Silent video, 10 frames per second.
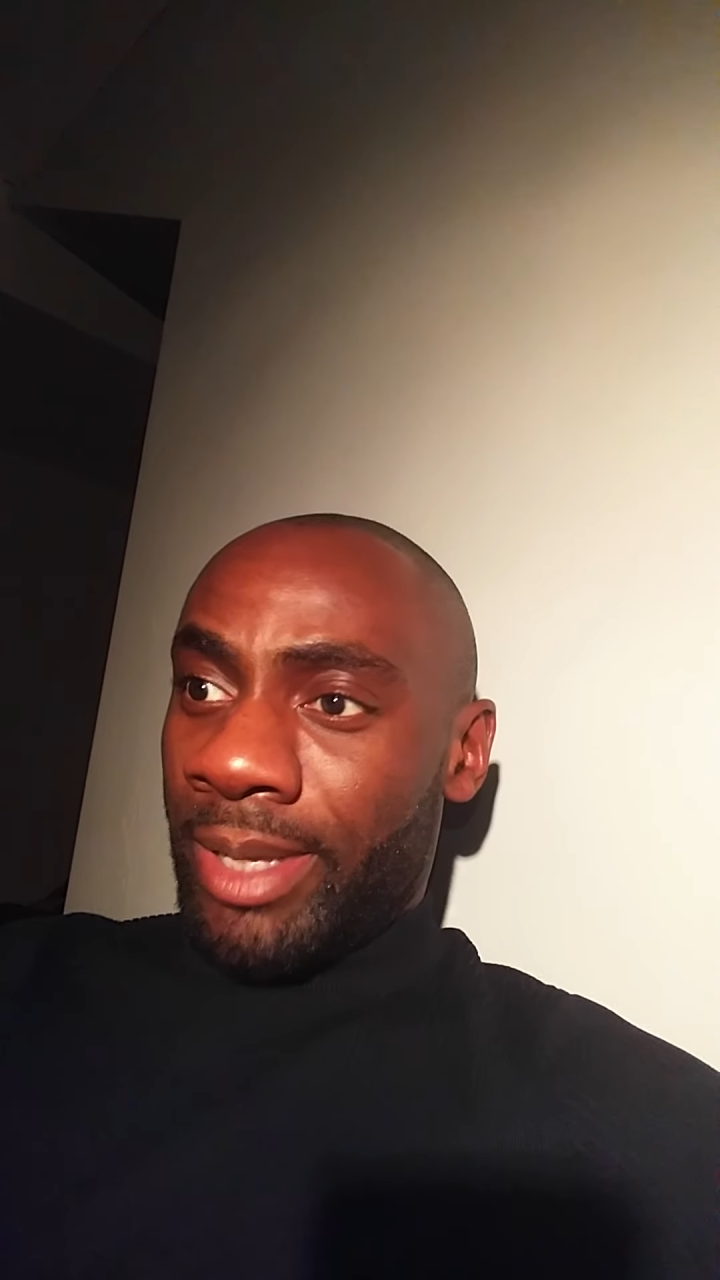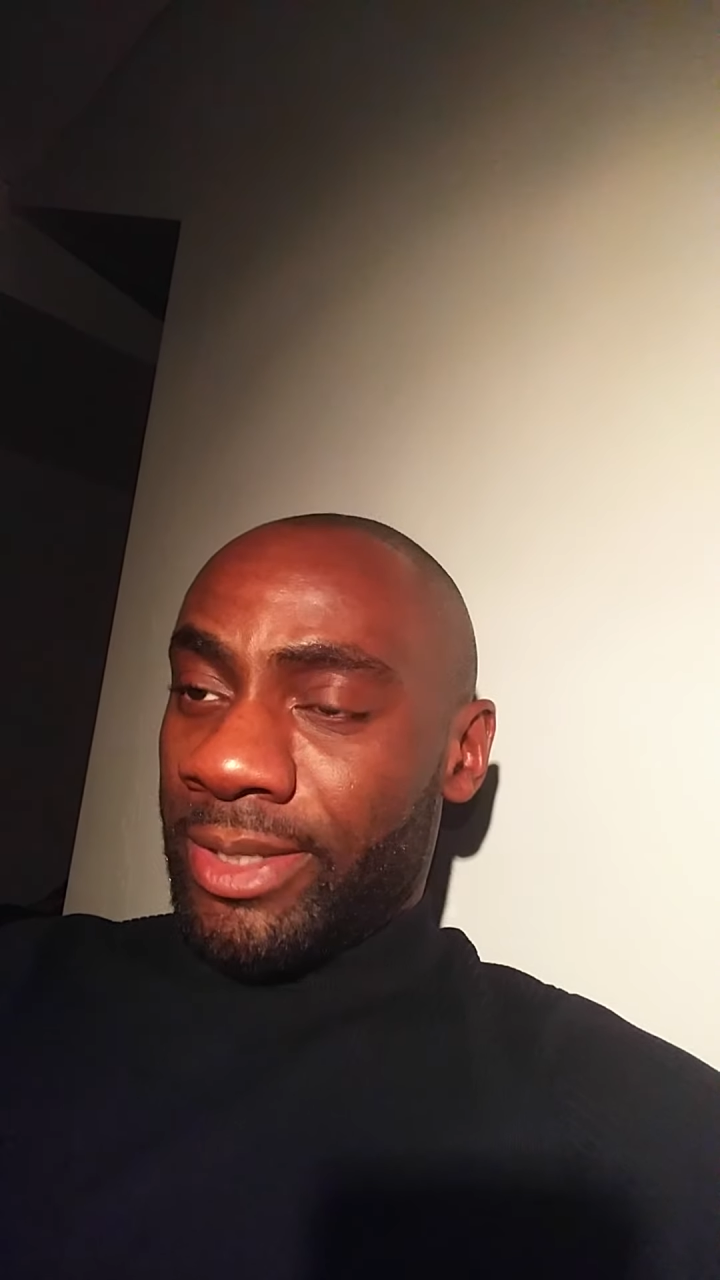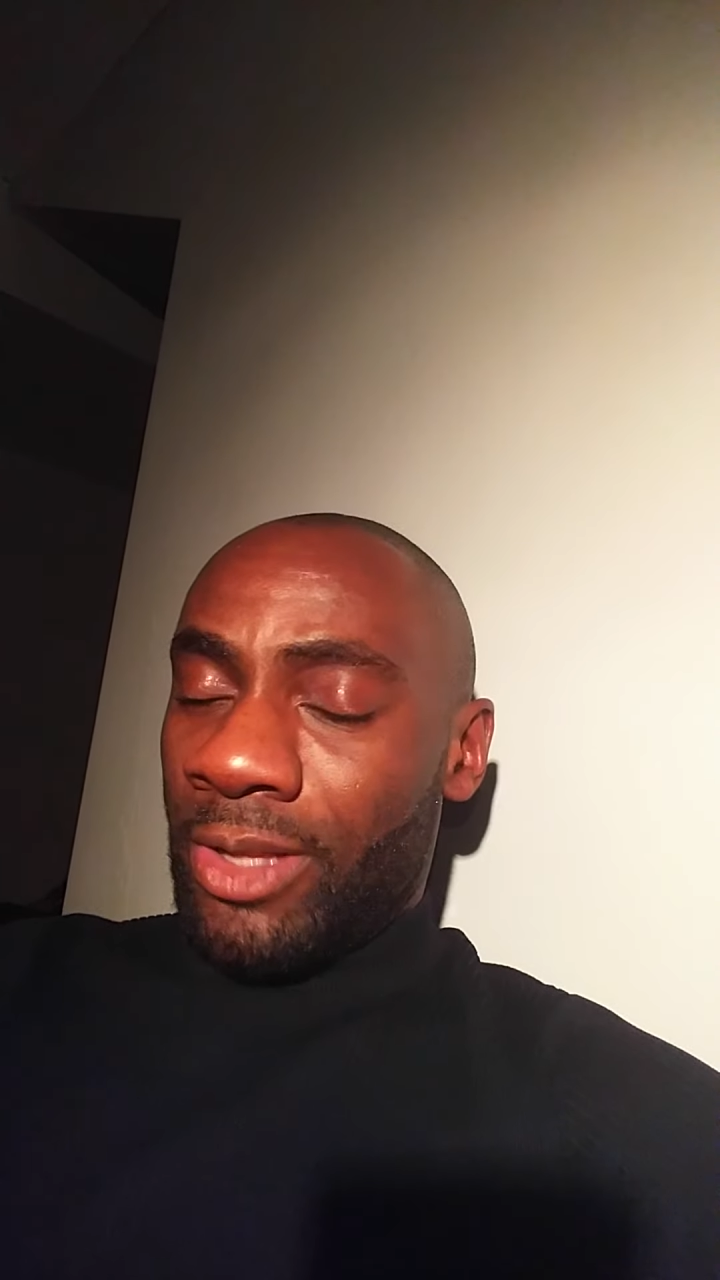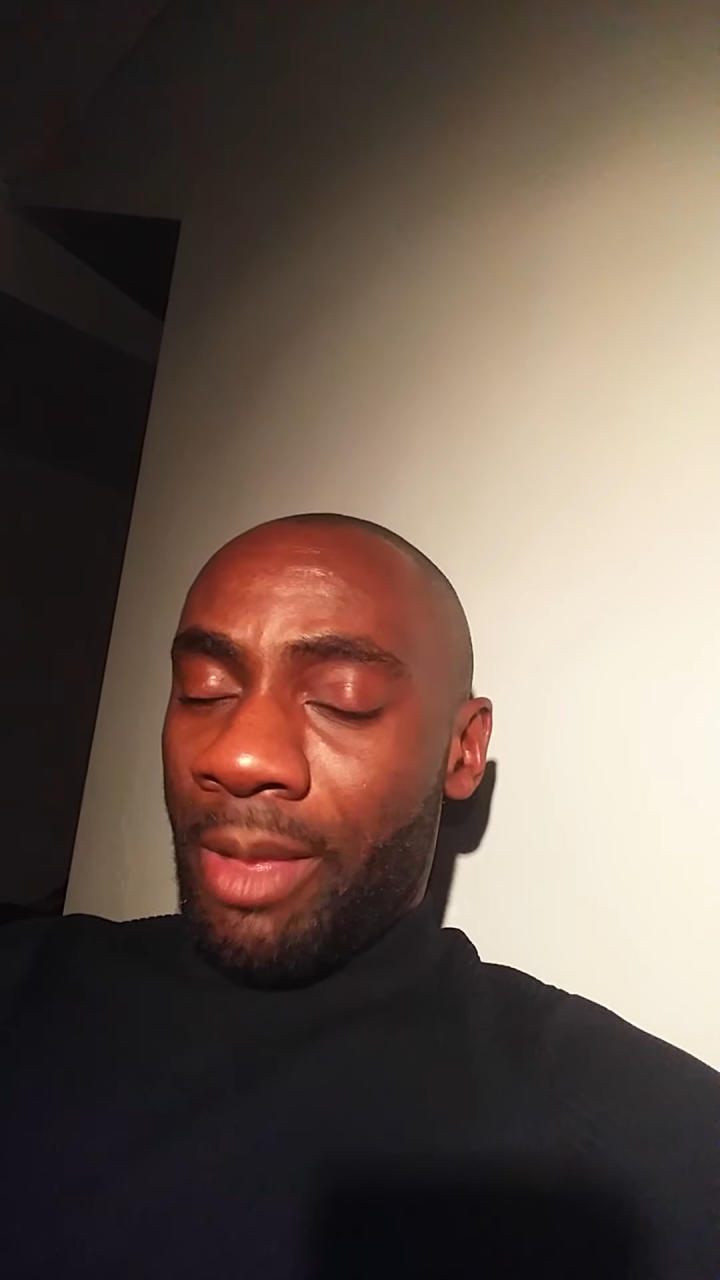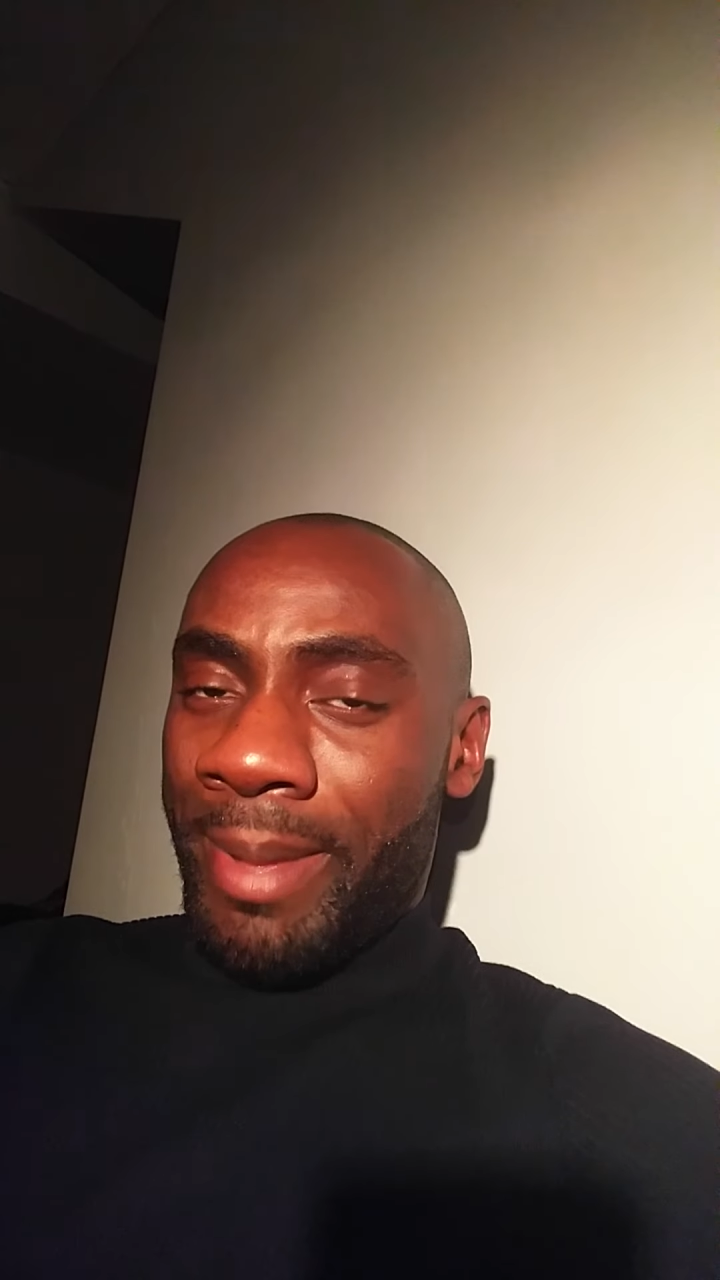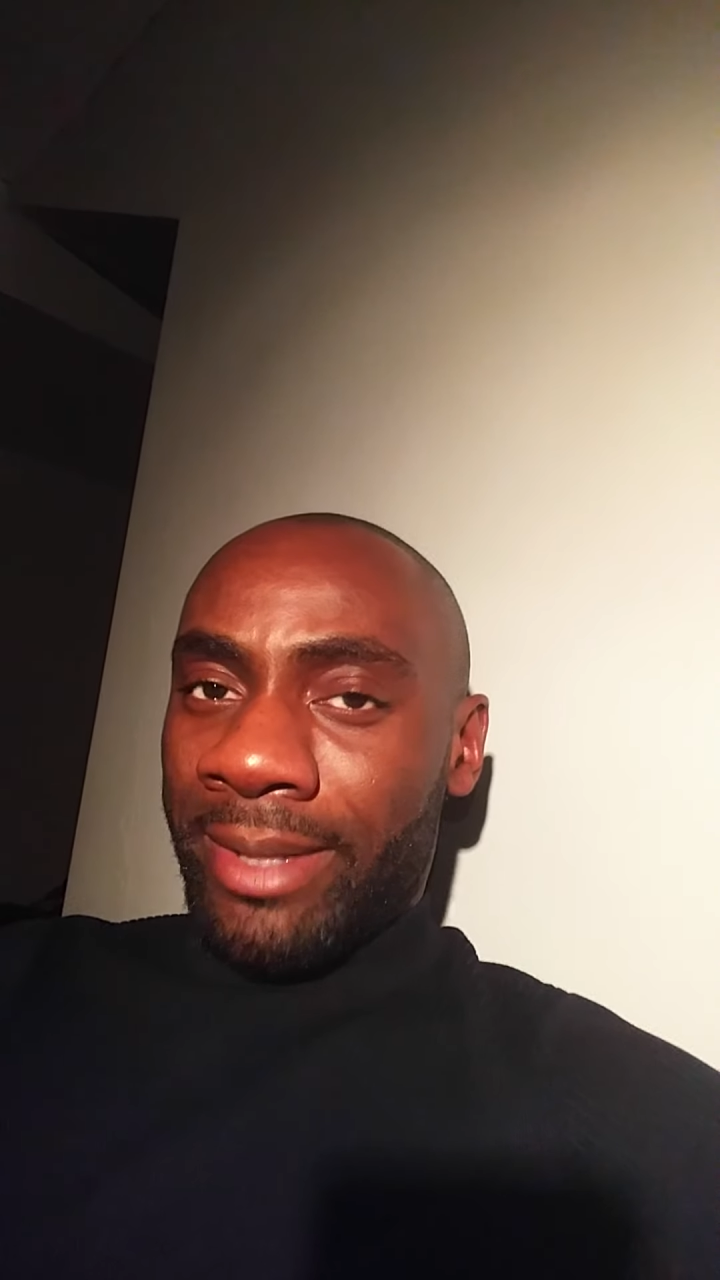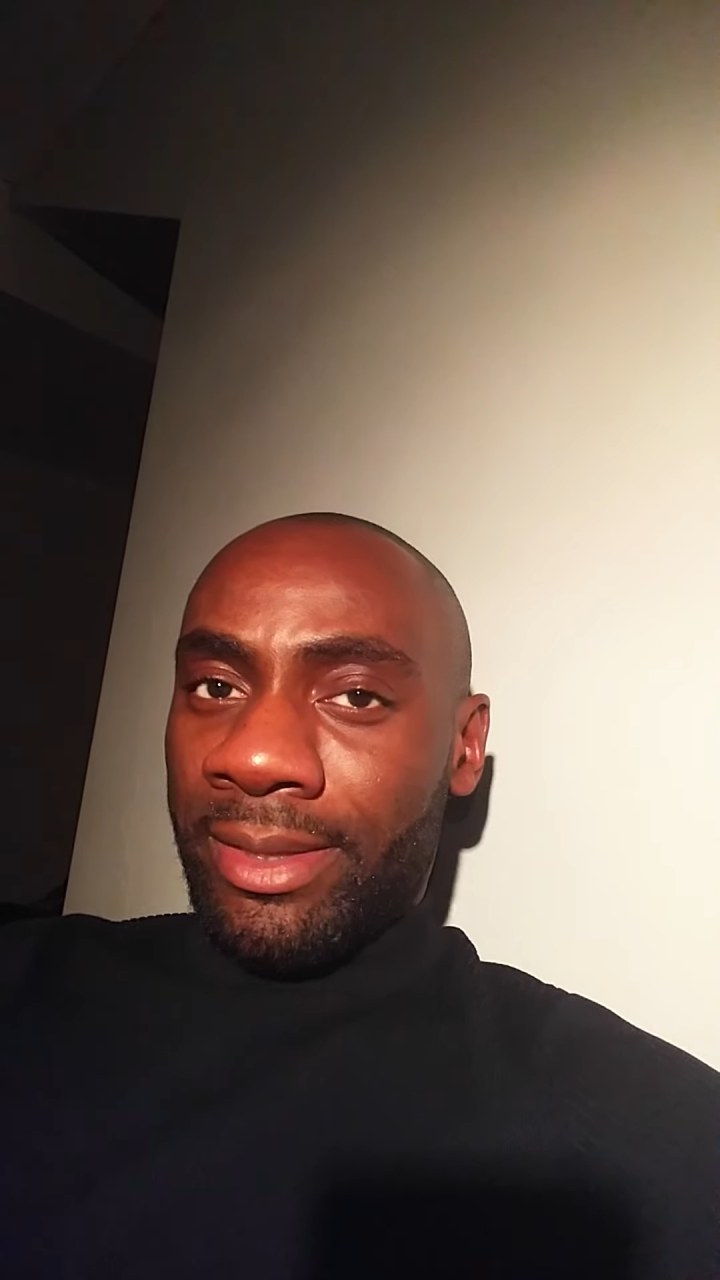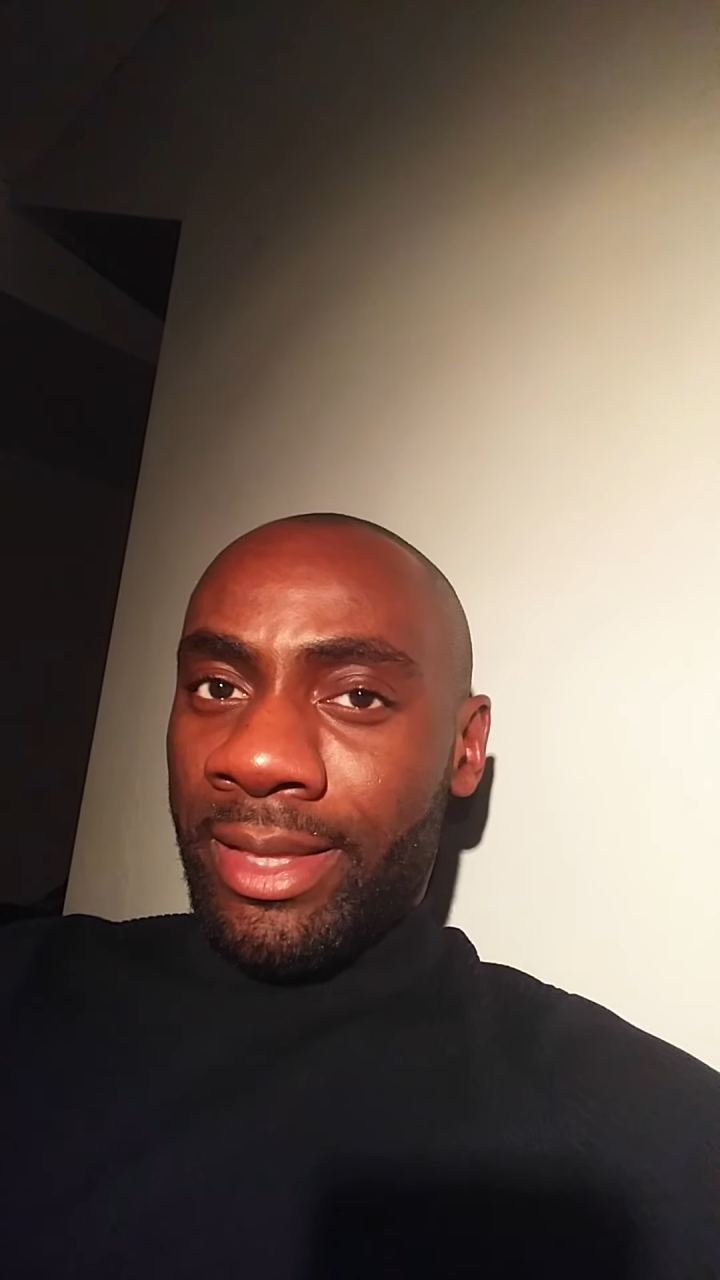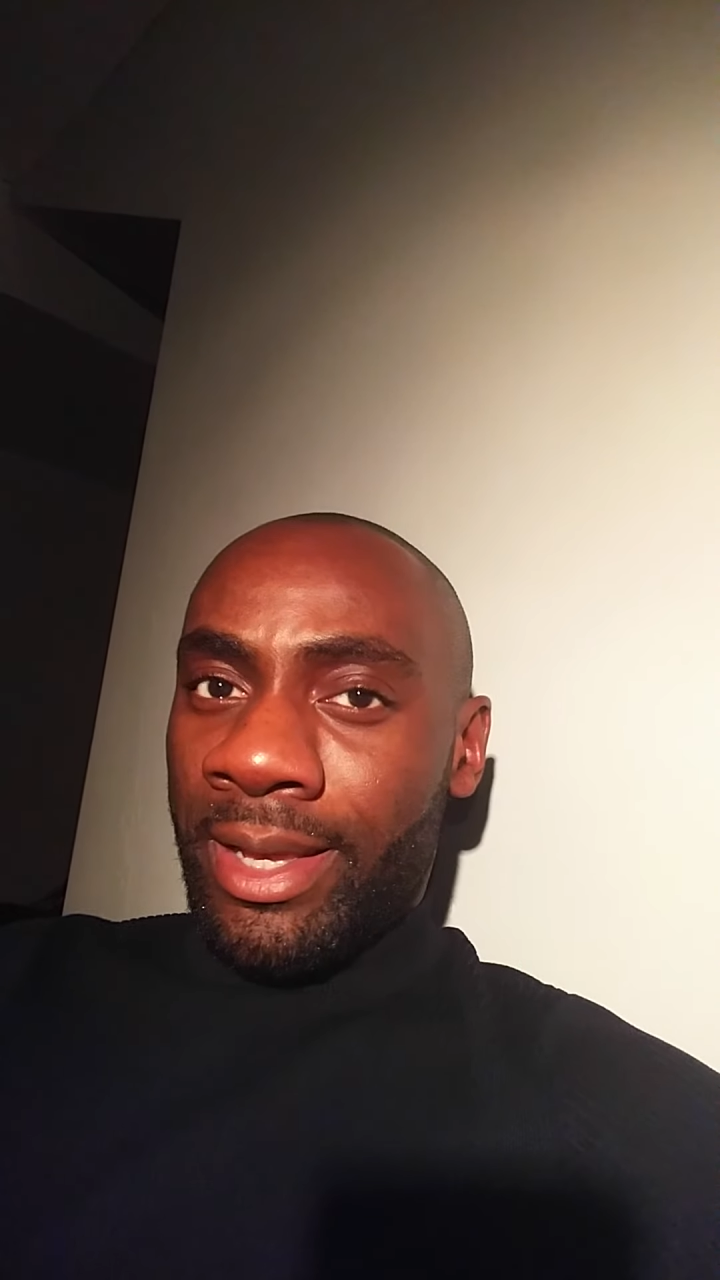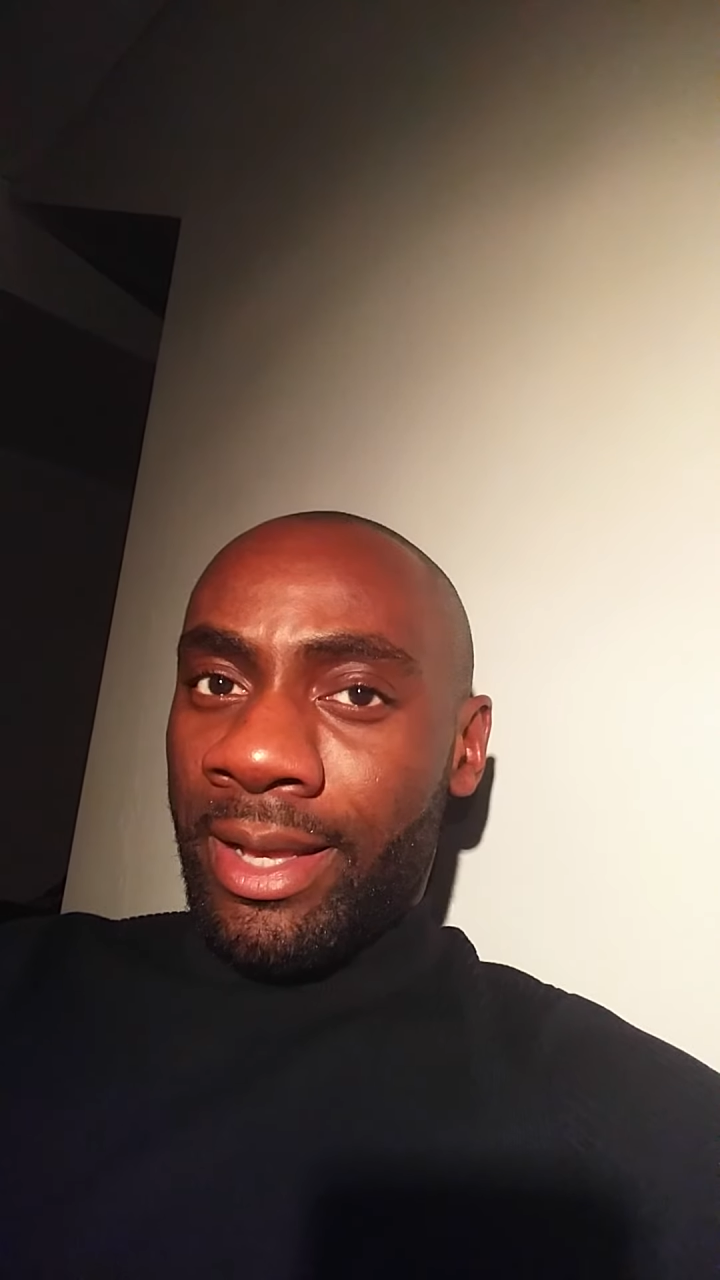it's not a
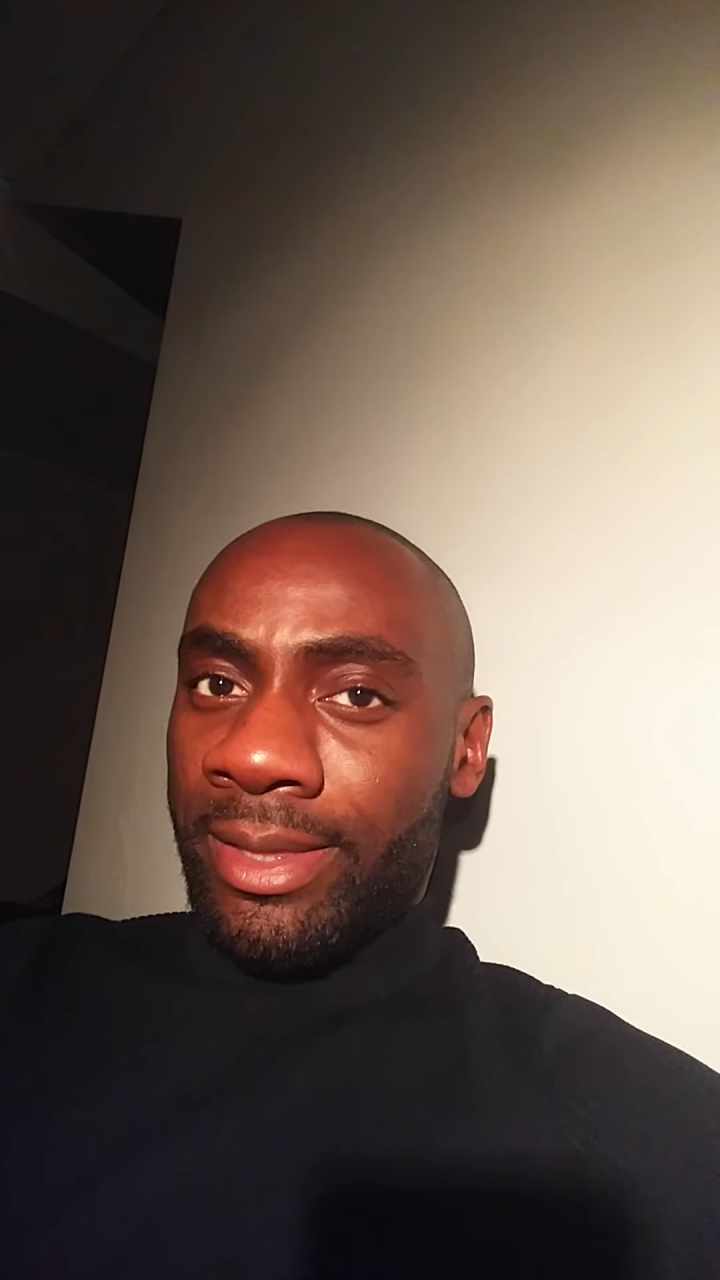bad thing.